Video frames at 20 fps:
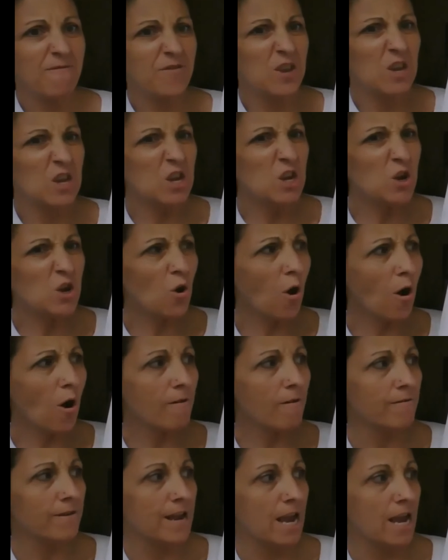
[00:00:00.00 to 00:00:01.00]

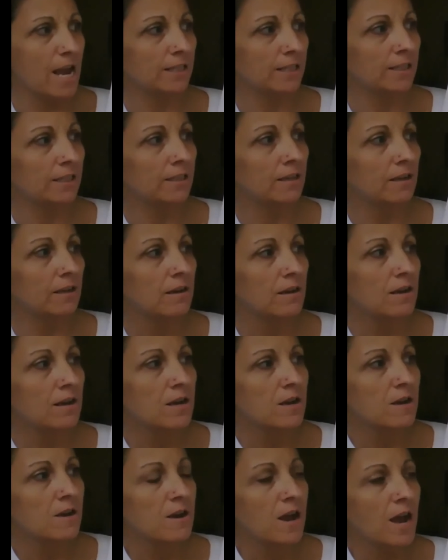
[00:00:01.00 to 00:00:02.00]
furious.
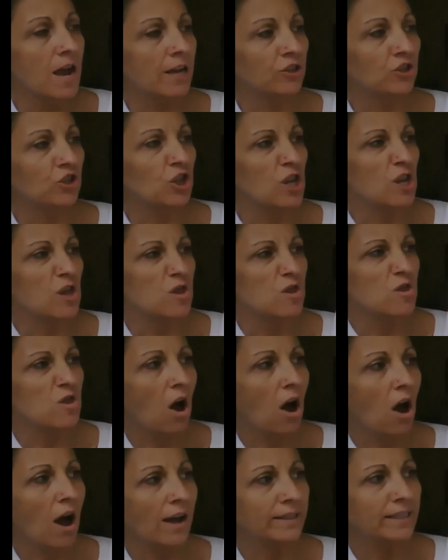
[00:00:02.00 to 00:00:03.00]
And she
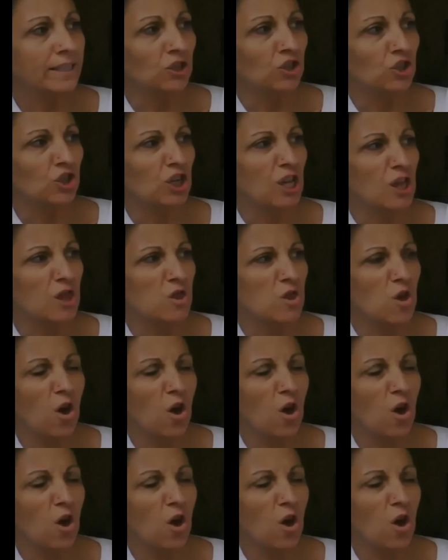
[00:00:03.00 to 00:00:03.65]
thought and she